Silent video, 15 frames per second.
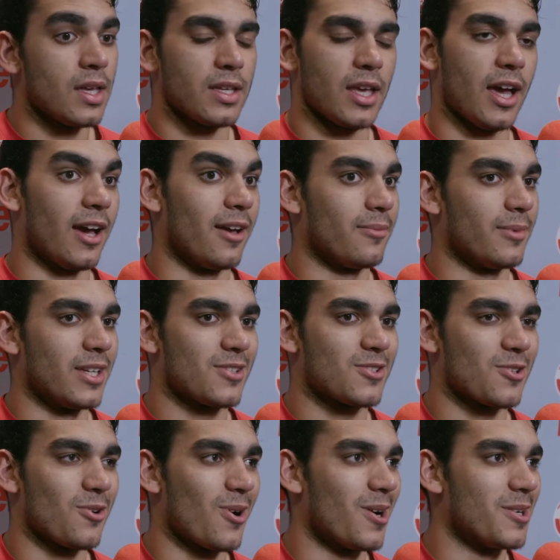Yeah, I mean, it's
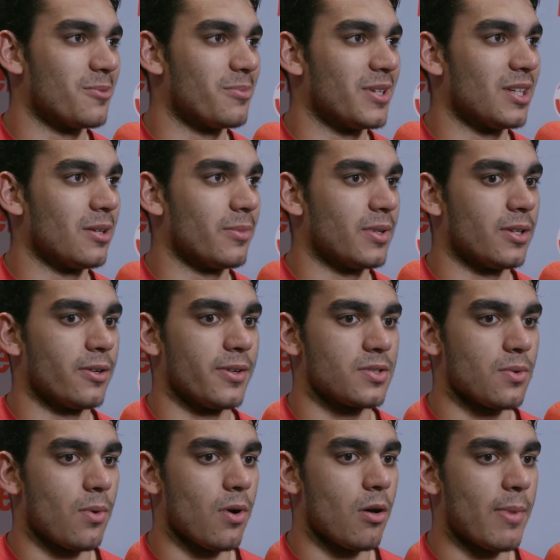so hard to beat him. You know,
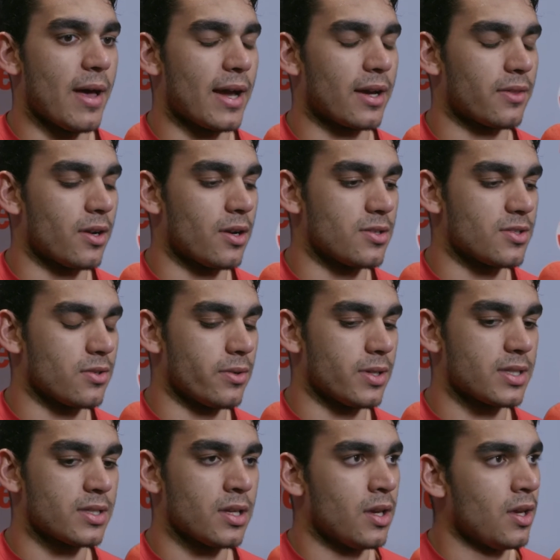he's a wall back there, so
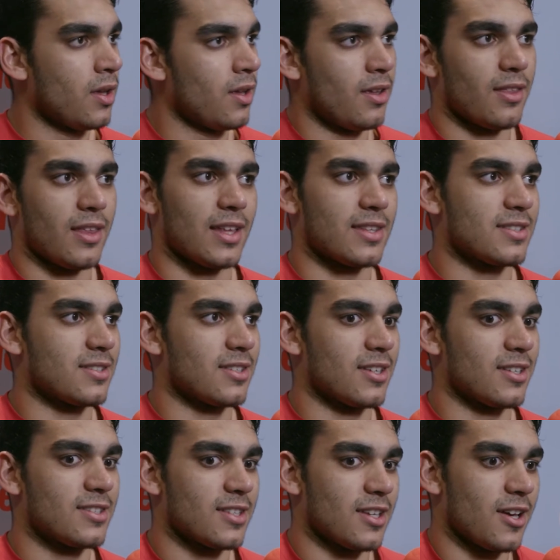it's
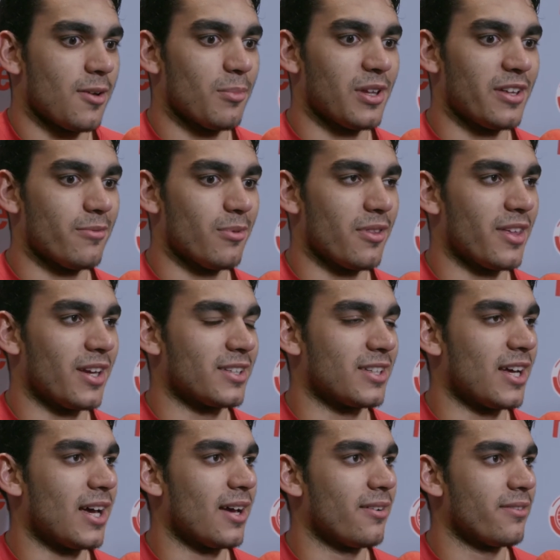an unbelievable thing
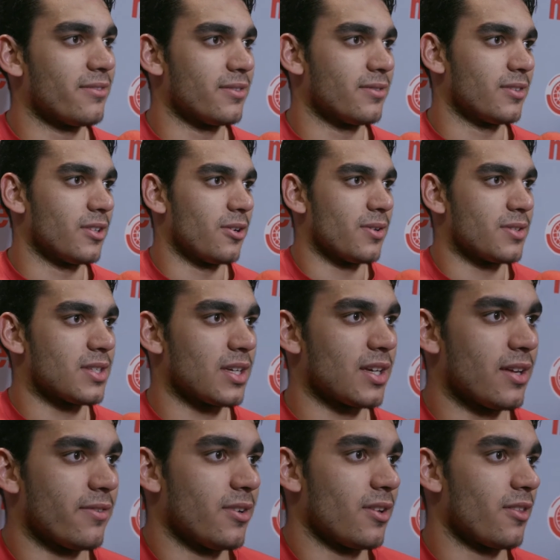to have. And, you know, it's like
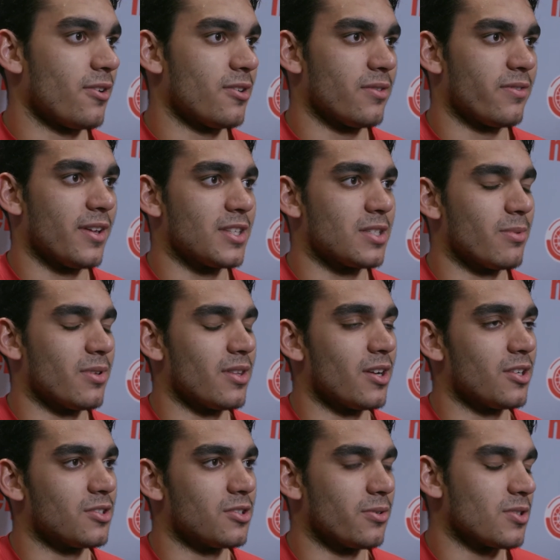having a third defenseman
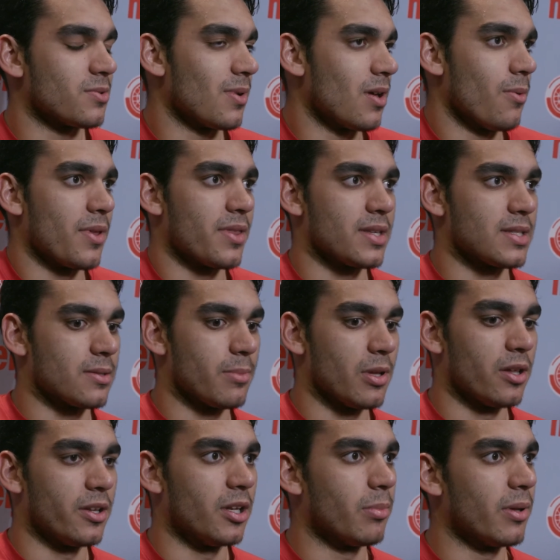there too as well with his
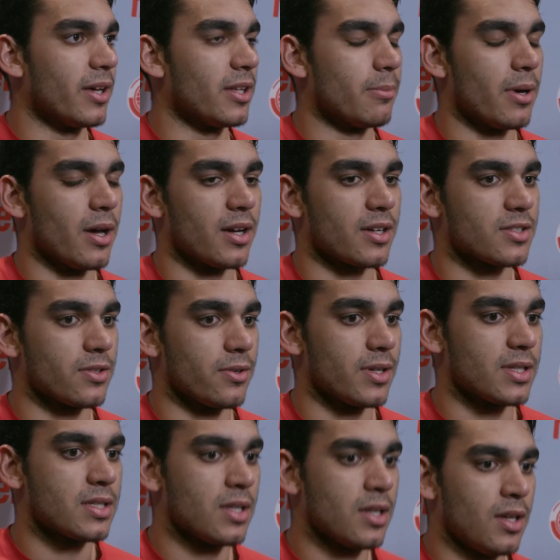ability to play the puck. So
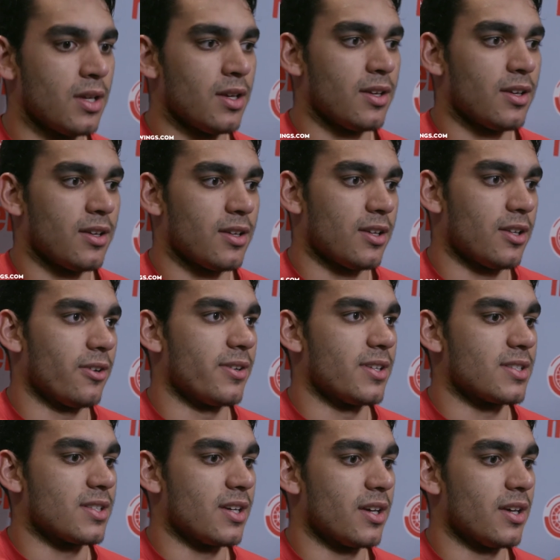it's, you know,
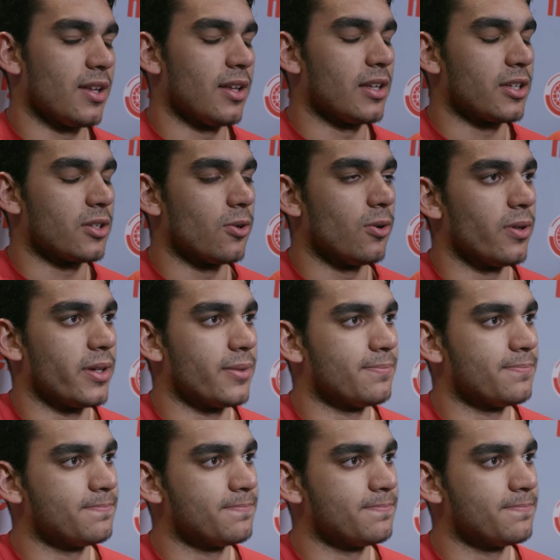he's an elite goalie.